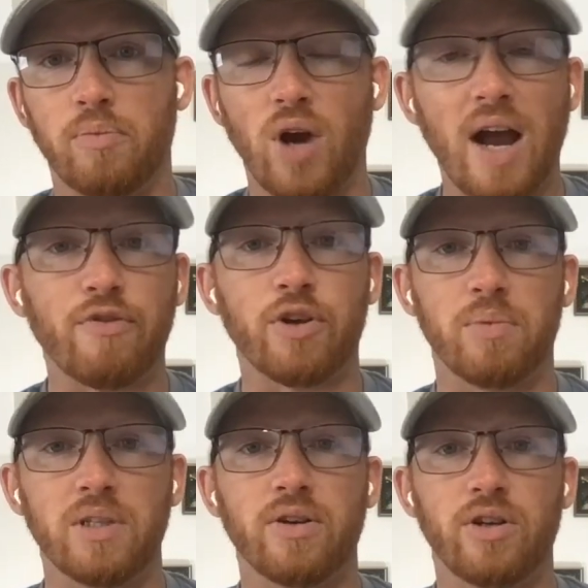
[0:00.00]
graphic
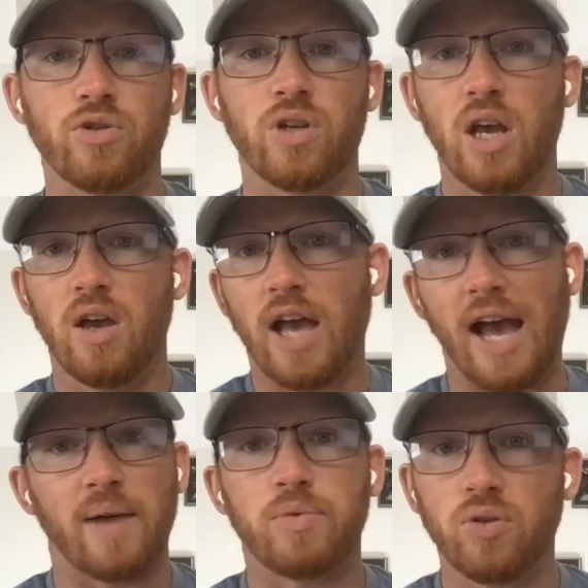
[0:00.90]
materials
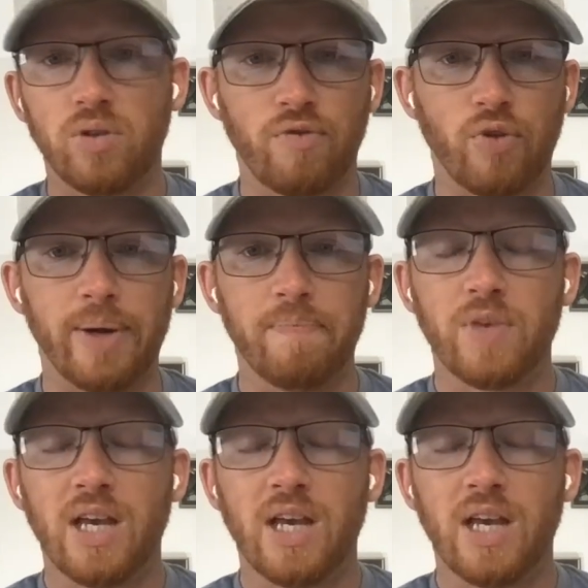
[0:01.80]
absolutely free.